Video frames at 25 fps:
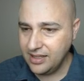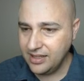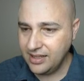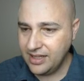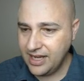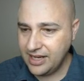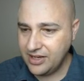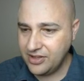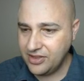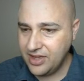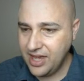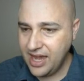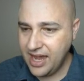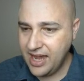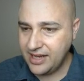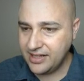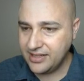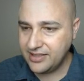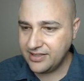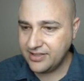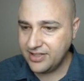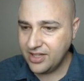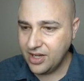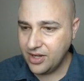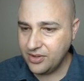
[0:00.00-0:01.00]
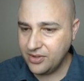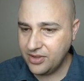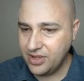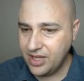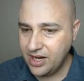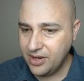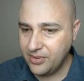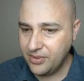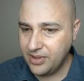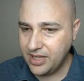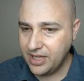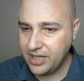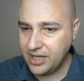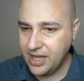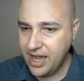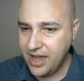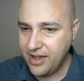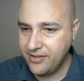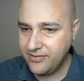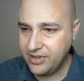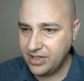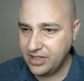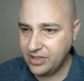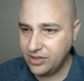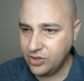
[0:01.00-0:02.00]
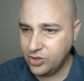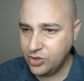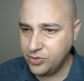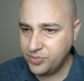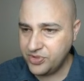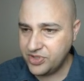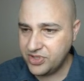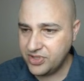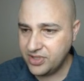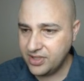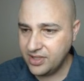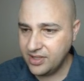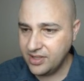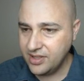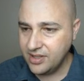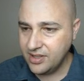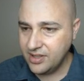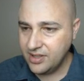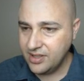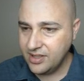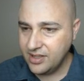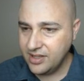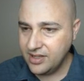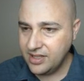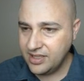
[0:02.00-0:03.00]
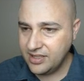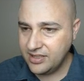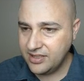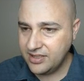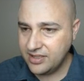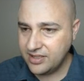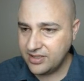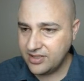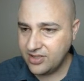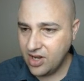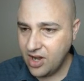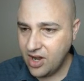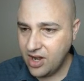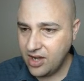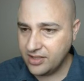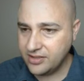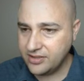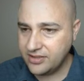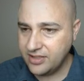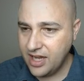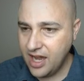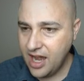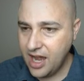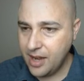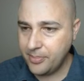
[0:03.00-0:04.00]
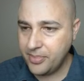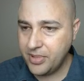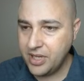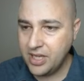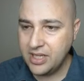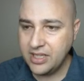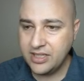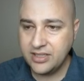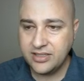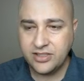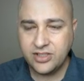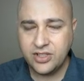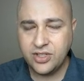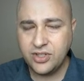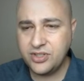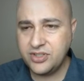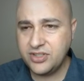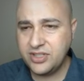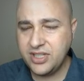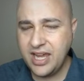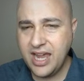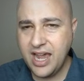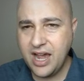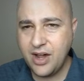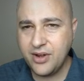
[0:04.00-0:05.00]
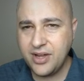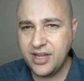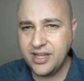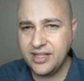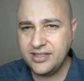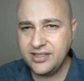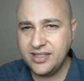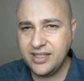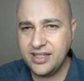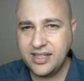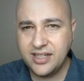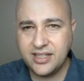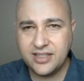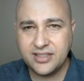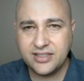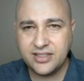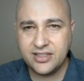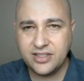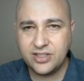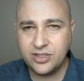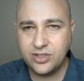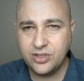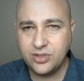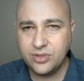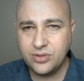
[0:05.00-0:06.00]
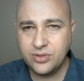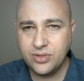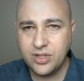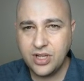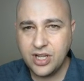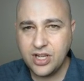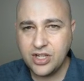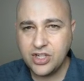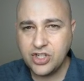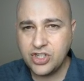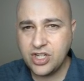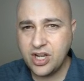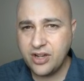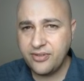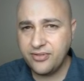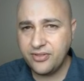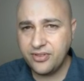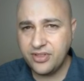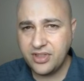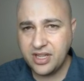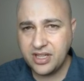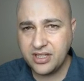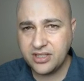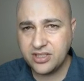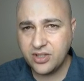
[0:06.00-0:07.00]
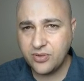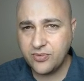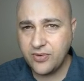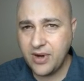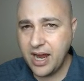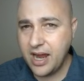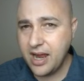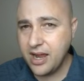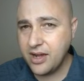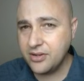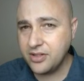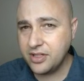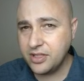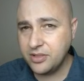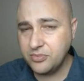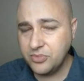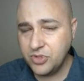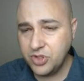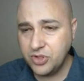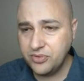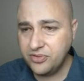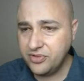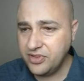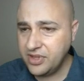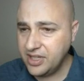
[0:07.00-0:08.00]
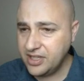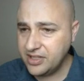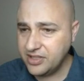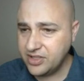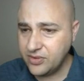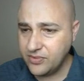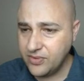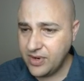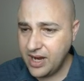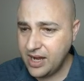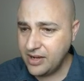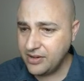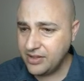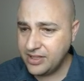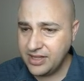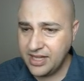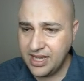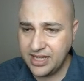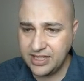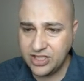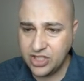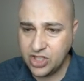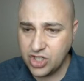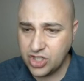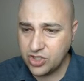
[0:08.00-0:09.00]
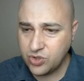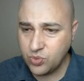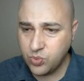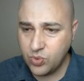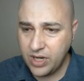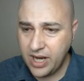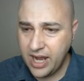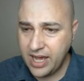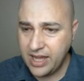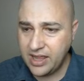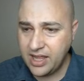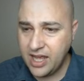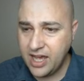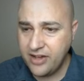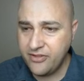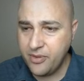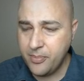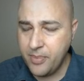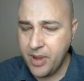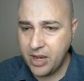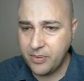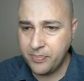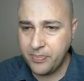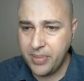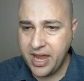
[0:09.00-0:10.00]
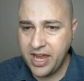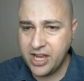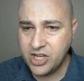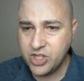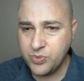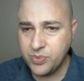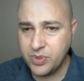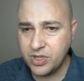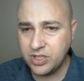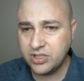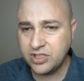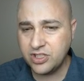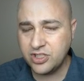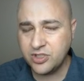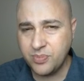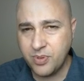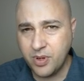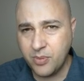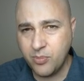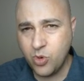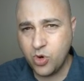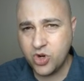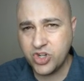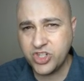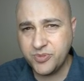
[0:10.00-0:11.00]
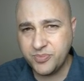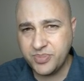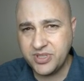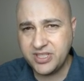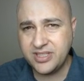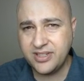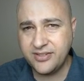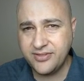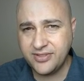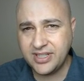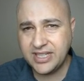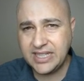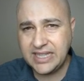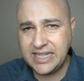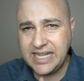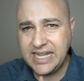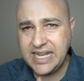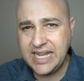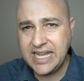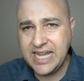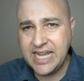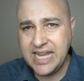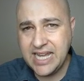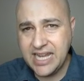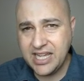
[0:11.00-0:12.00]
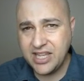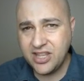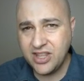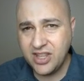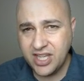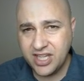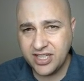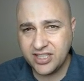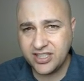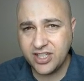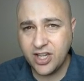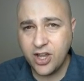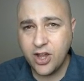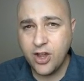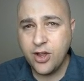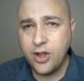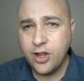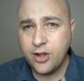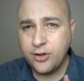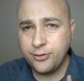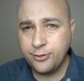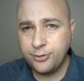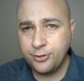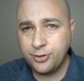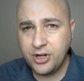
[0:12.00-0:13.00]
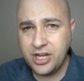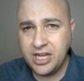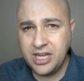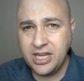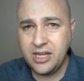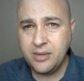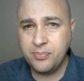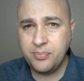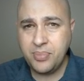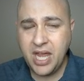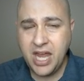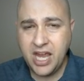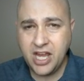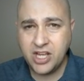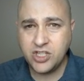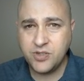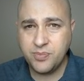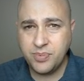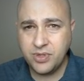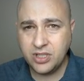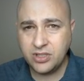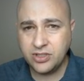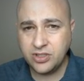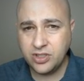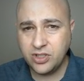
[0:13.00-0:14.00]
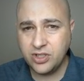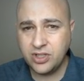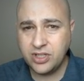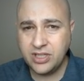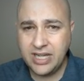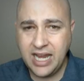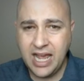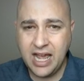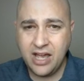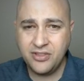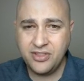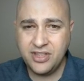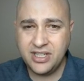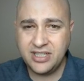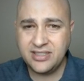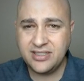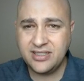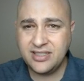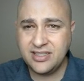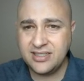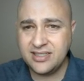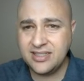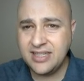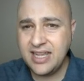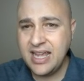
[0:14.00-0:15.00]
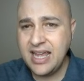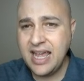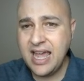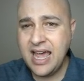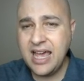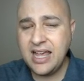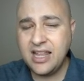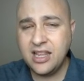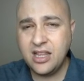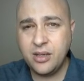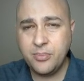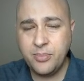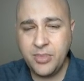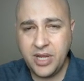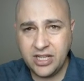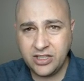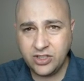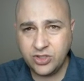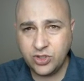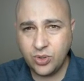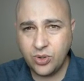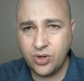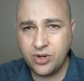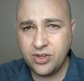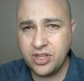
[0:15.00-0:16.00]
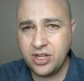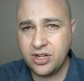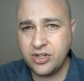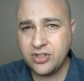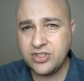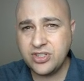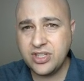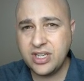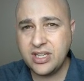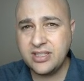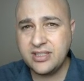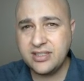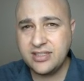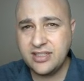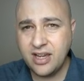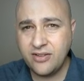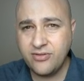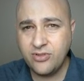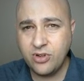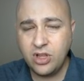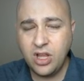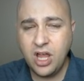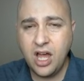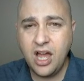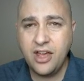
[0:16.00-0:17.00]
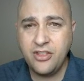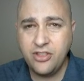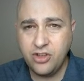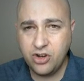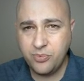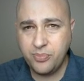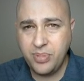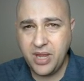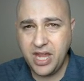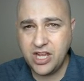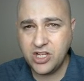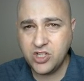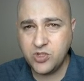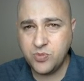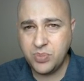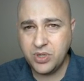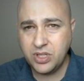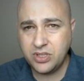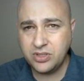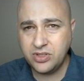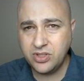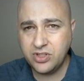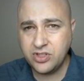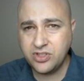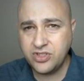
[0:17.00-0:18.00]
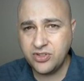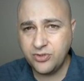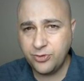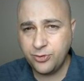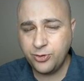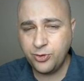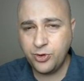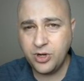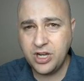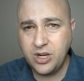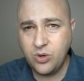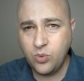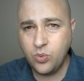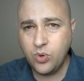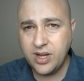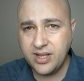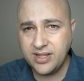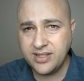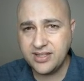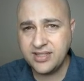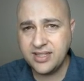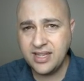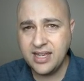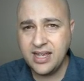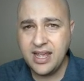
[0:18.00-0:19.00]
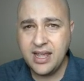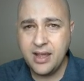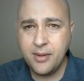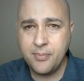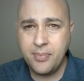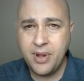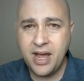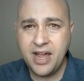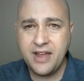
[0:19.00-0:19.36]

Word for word: like that. So there we have it. Oops, this is on top. So you see how easy it is to shuffle things around and move things around. And that's just what I love about page builders, but more specifically, this free page builder. Now, this is Elementor. There's several other page builders, free ones. By